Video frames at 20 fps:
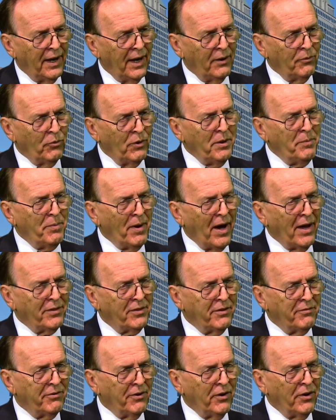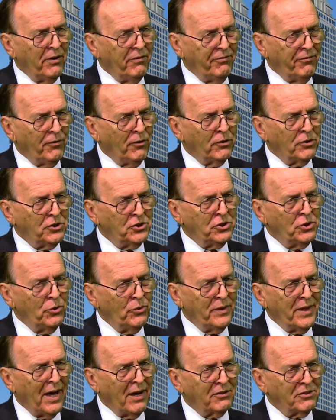we bought the very first
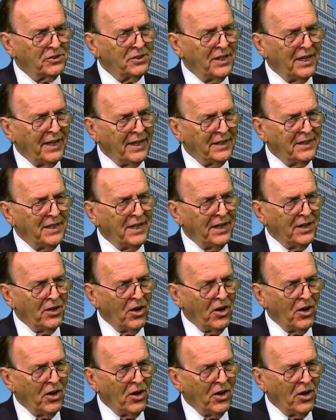2018